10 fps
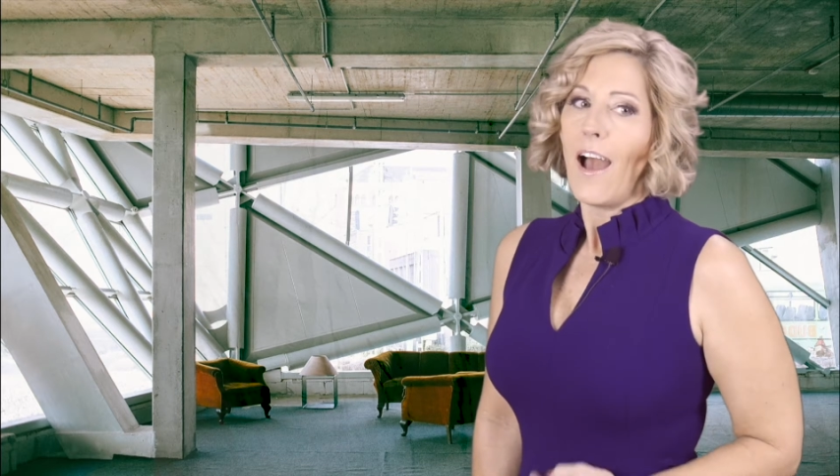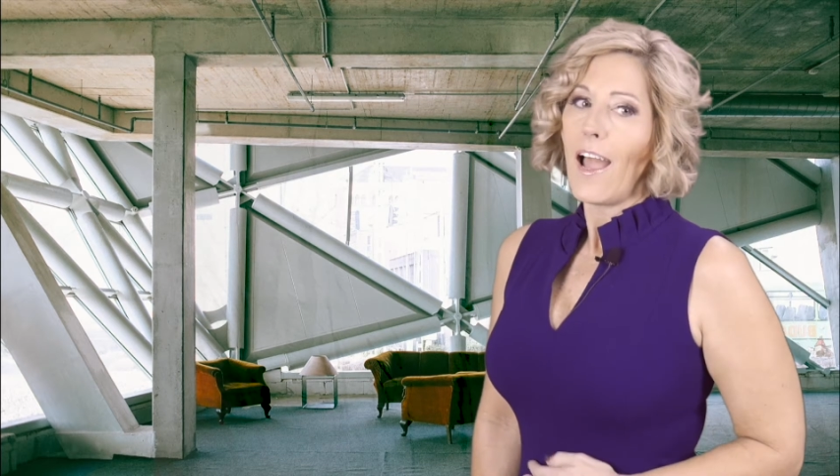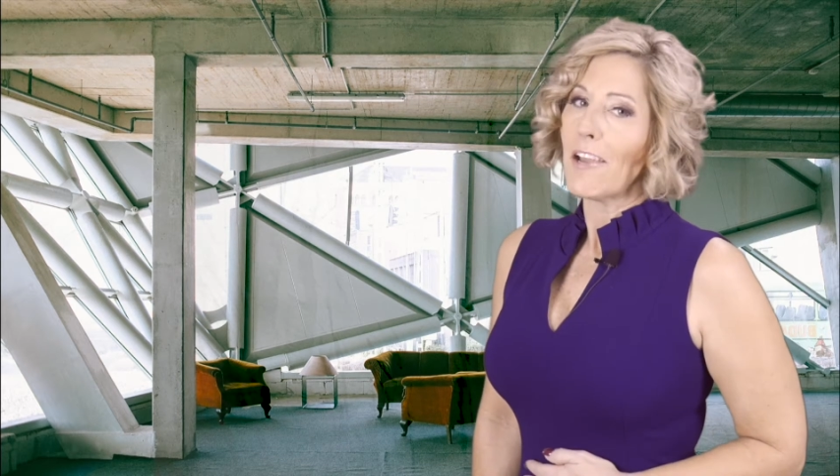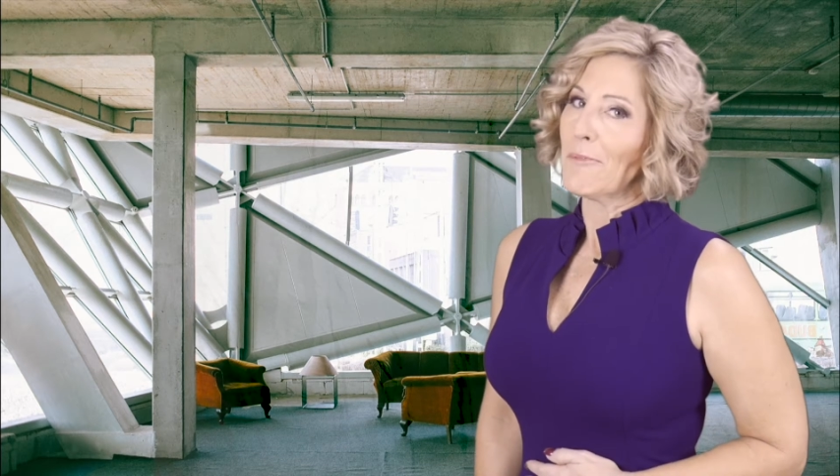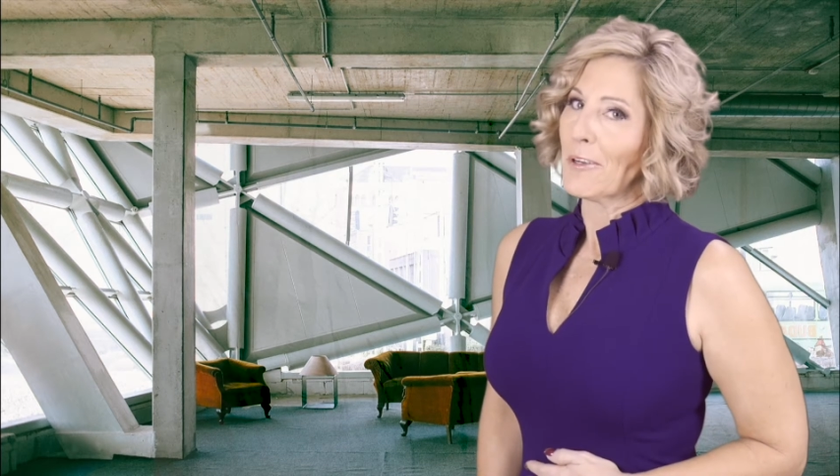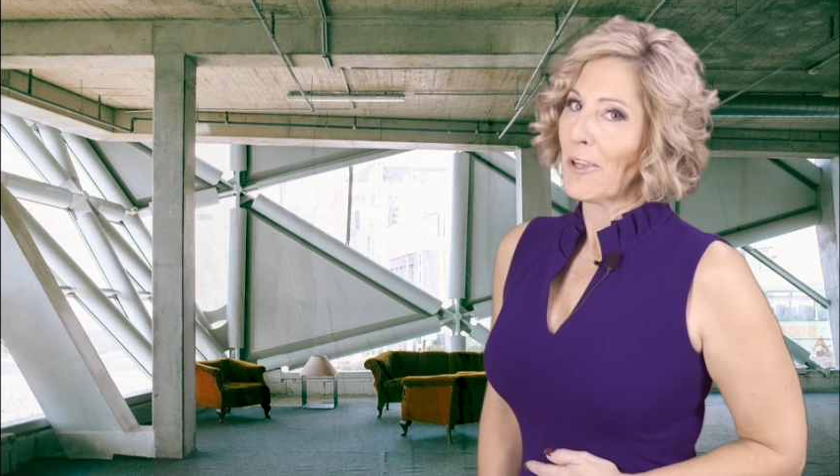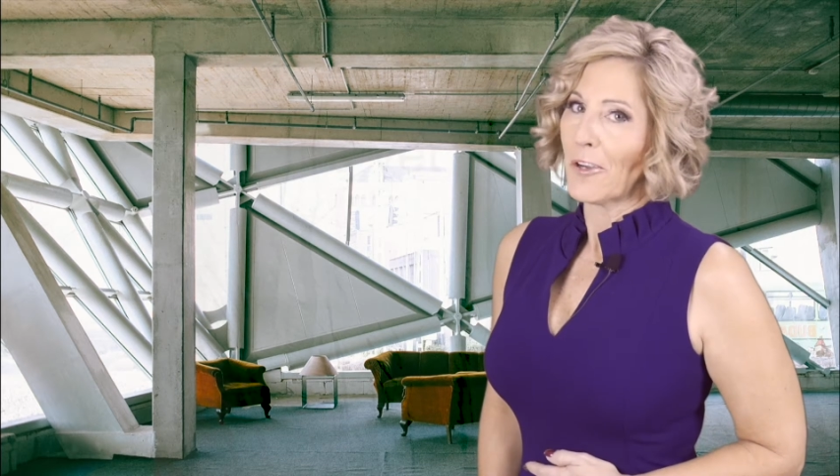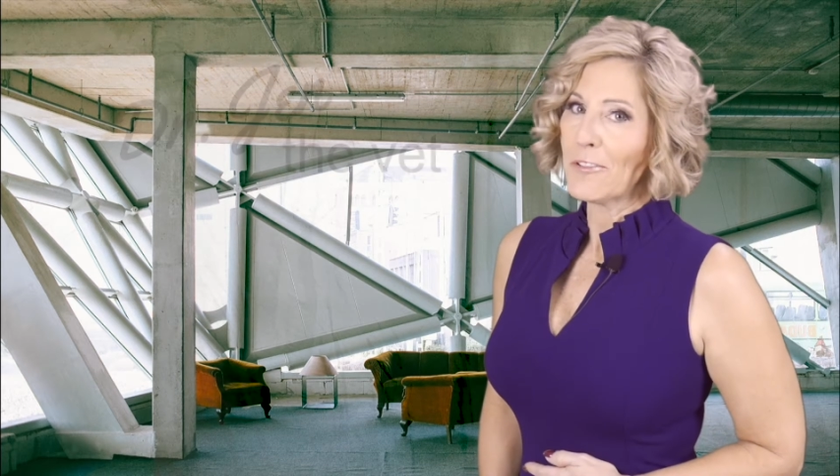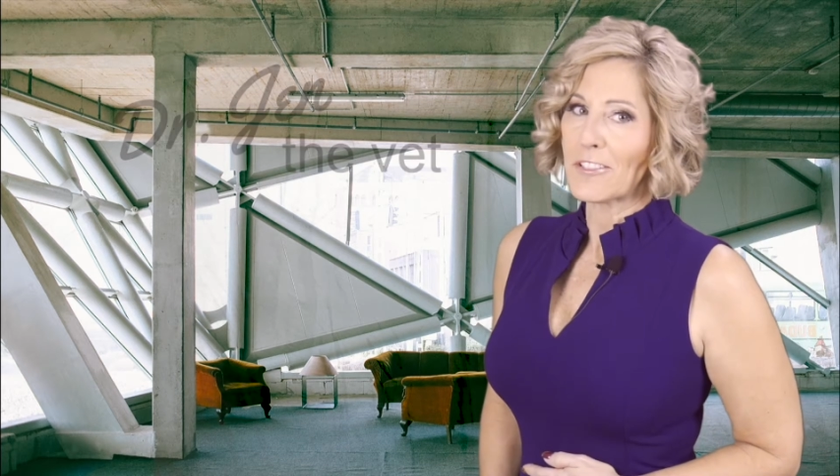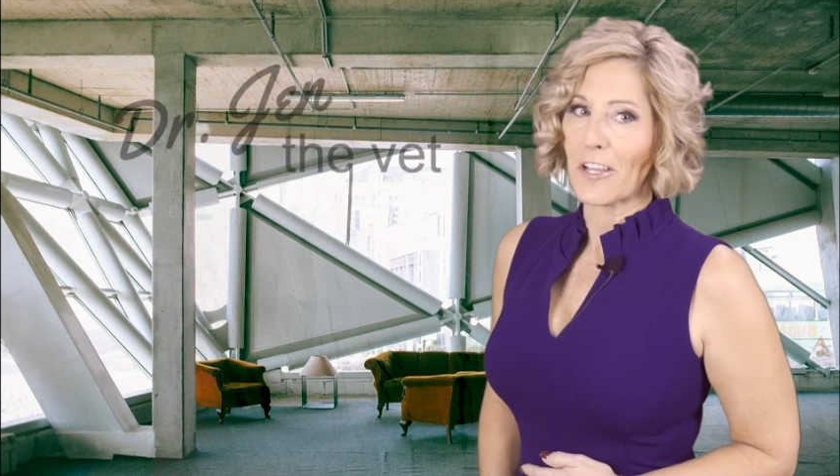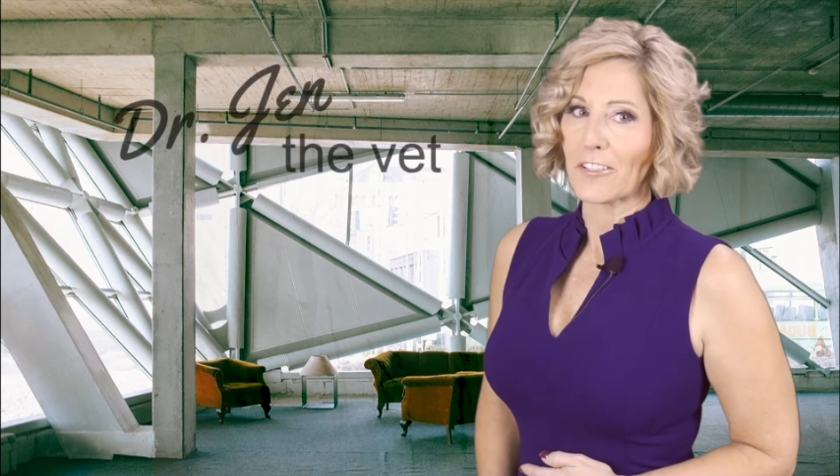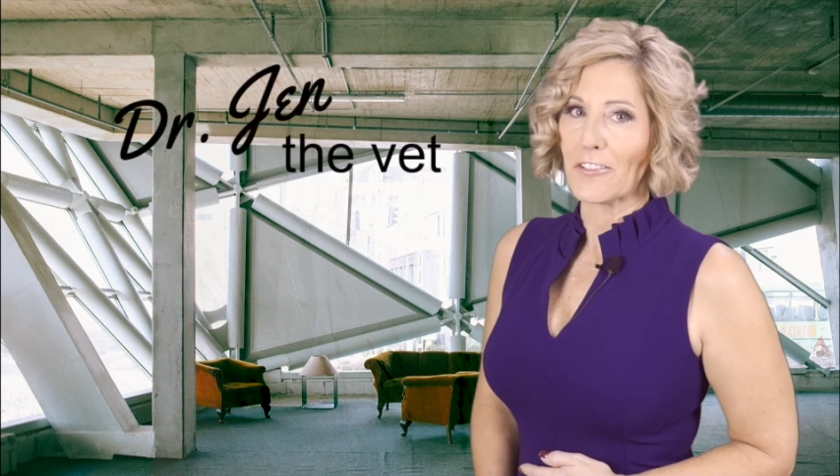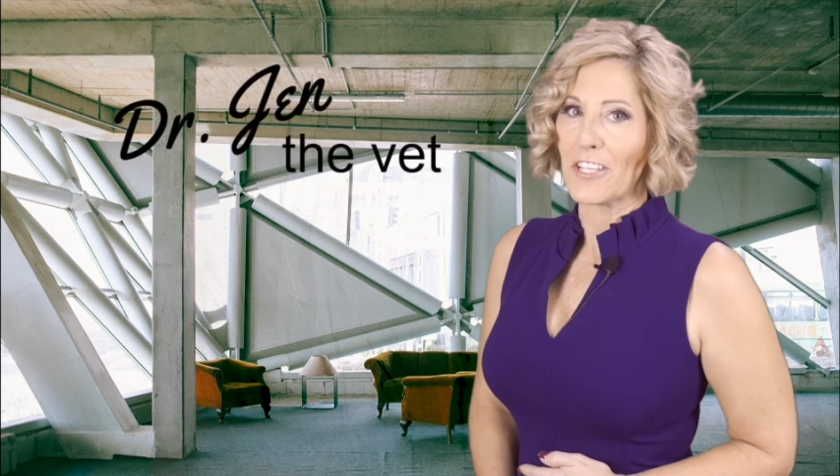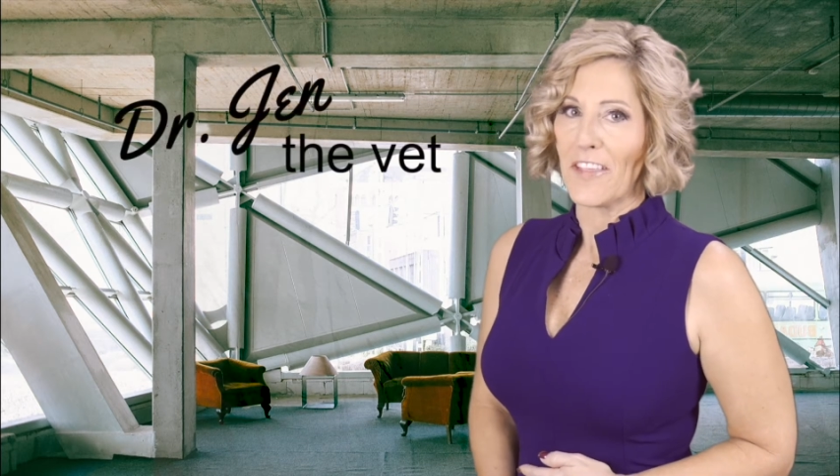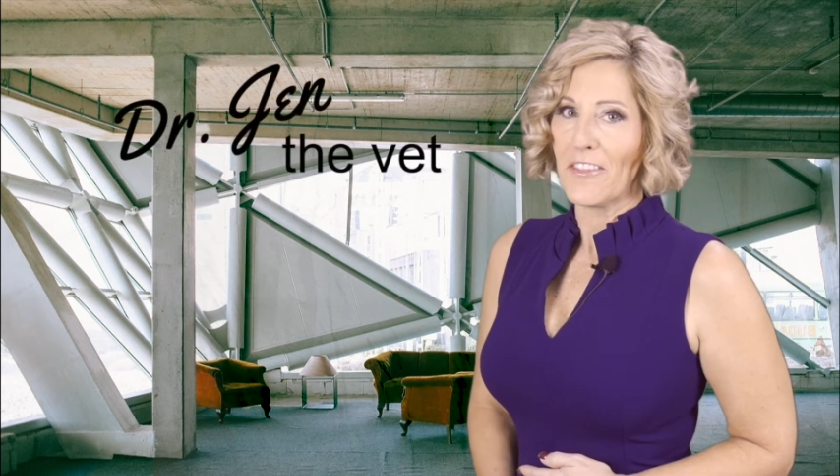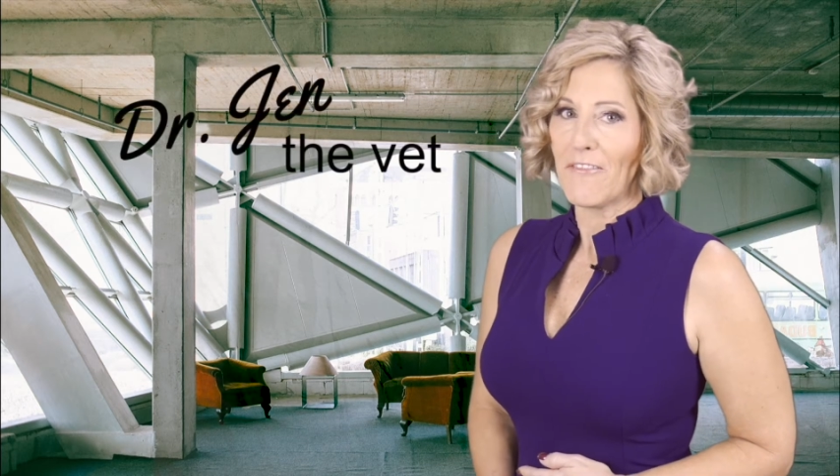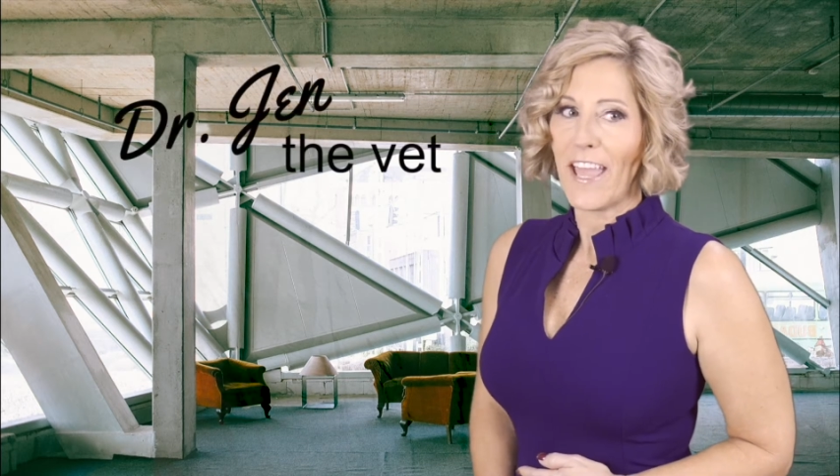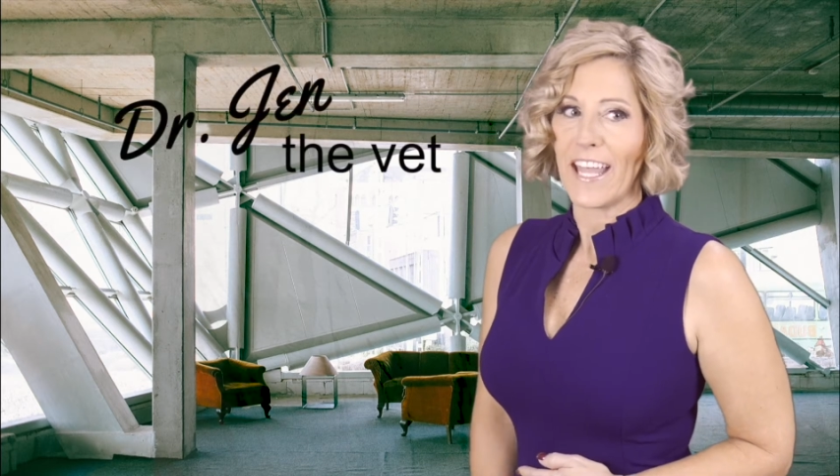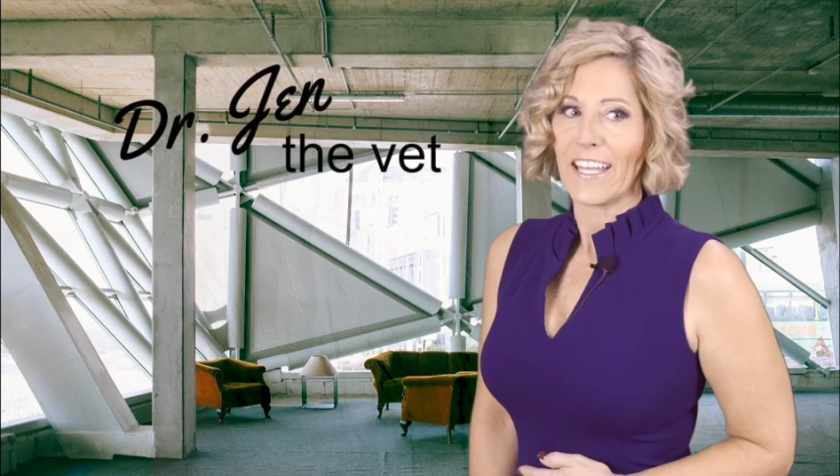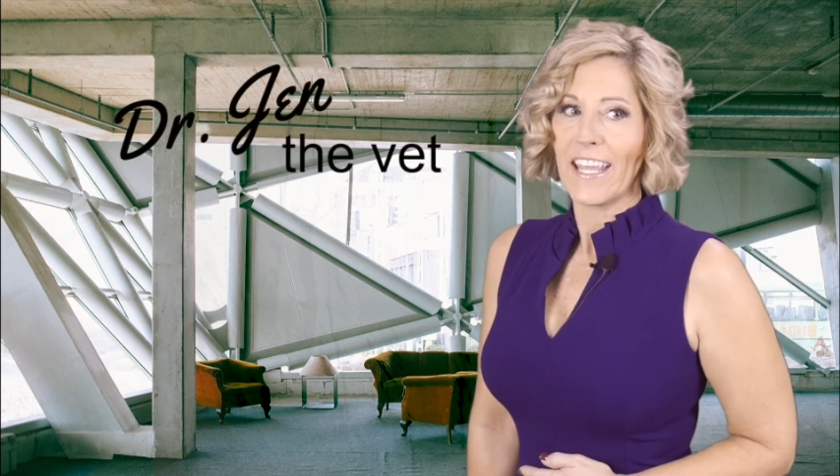I'm your host, Dr. Jen the Vet.